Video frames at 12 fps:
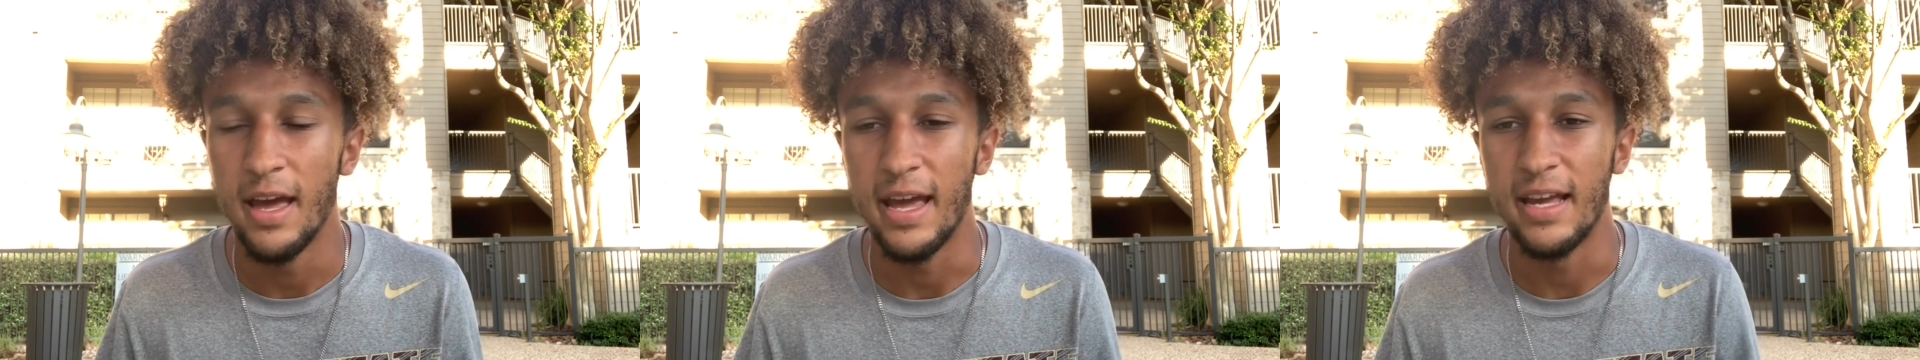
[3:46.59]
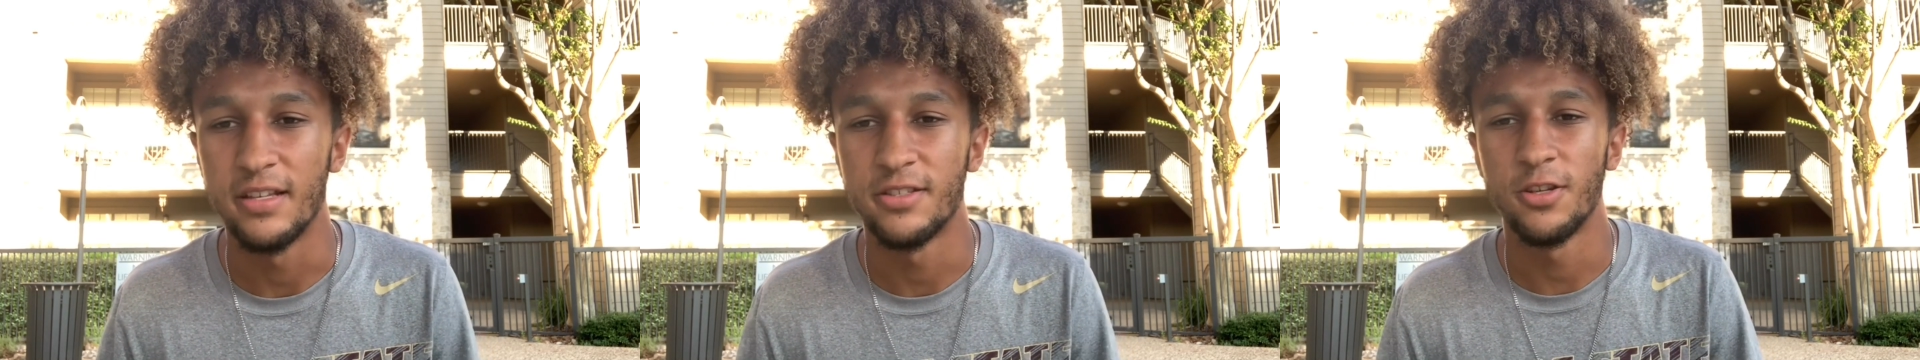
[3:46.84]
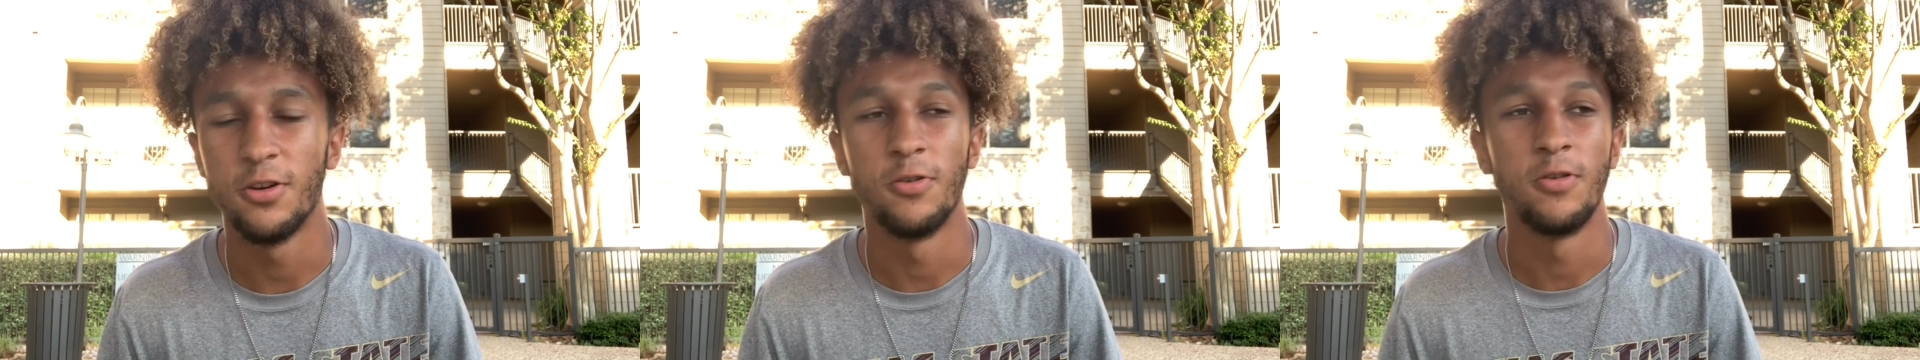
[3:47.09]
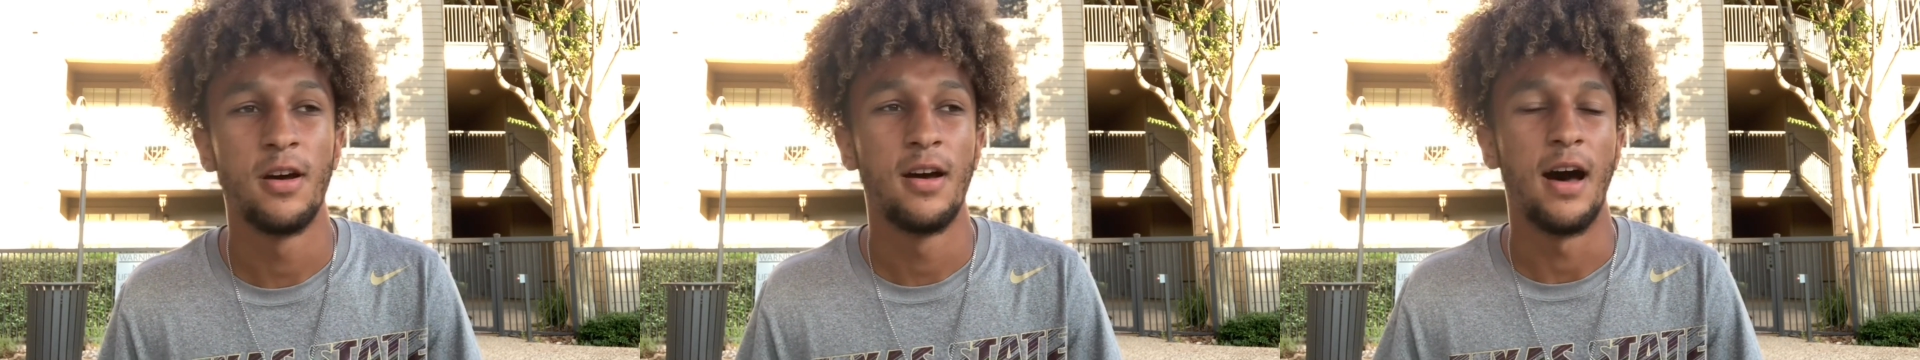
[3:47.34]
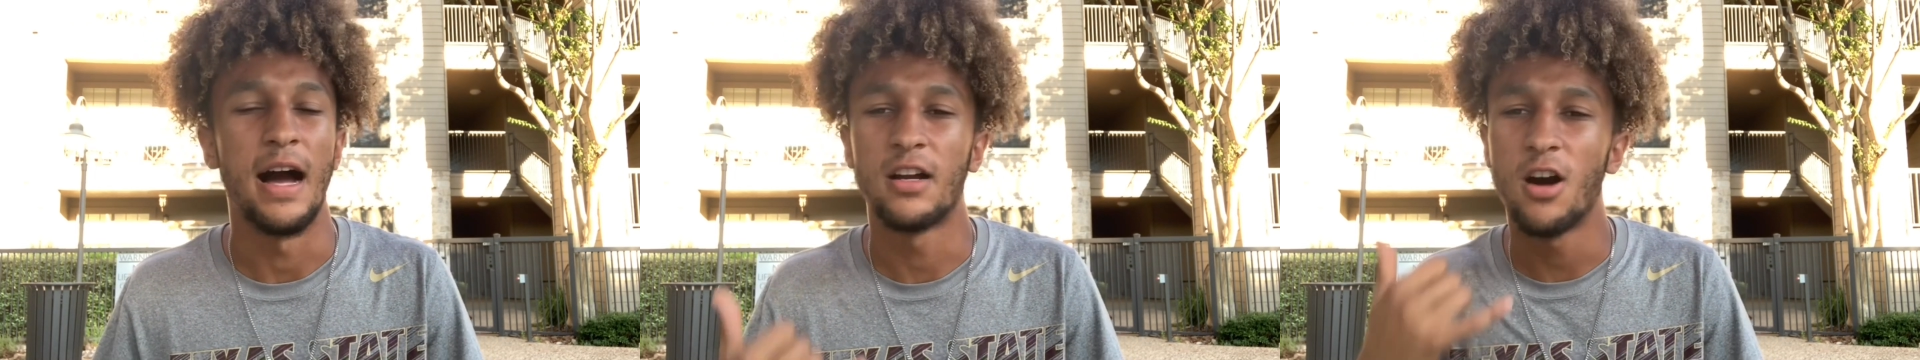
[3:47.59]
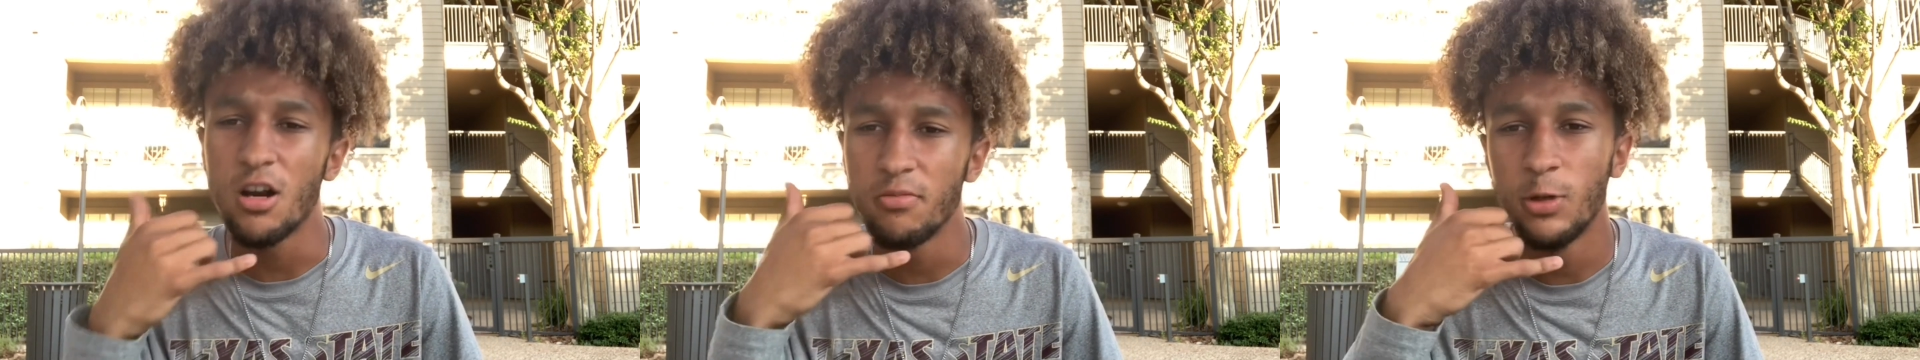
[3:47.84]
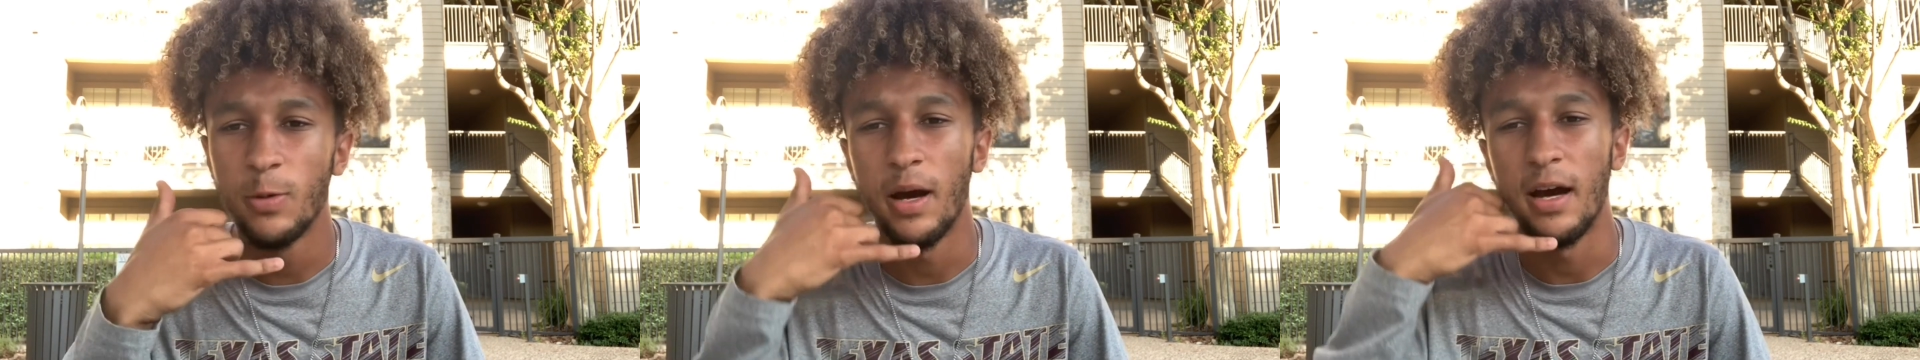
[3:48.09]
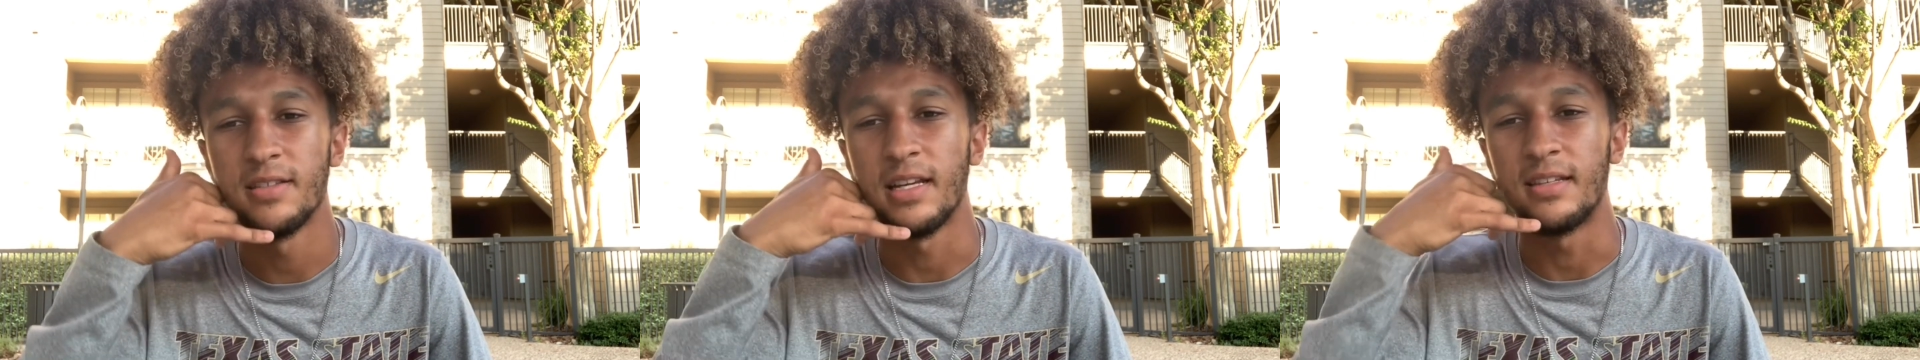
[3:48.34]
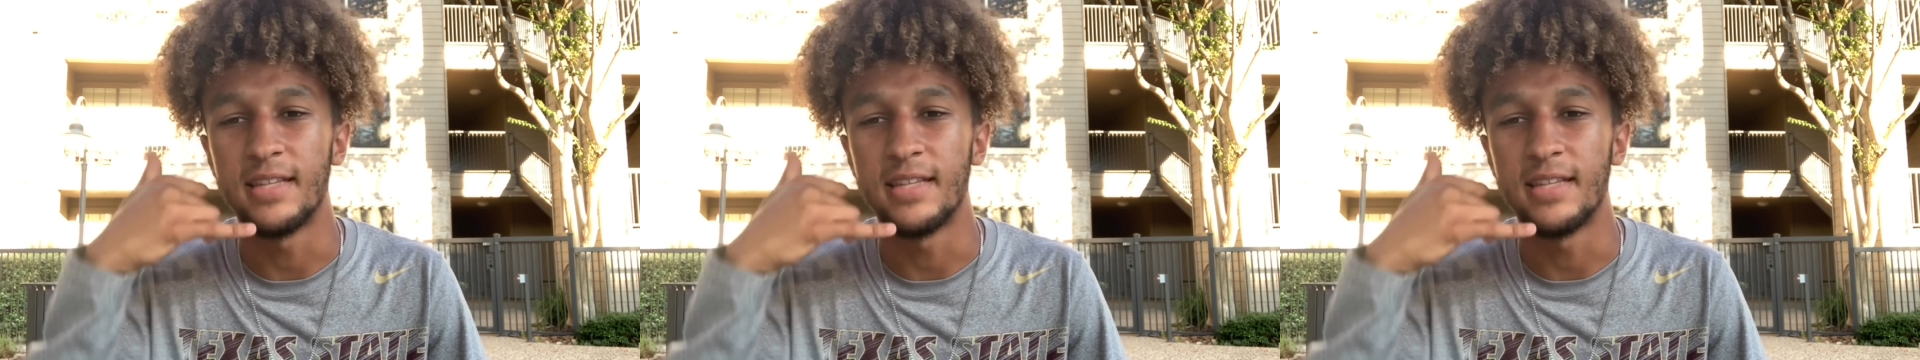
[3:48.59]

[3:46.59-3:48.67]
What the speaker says: And so I called him up. I was like,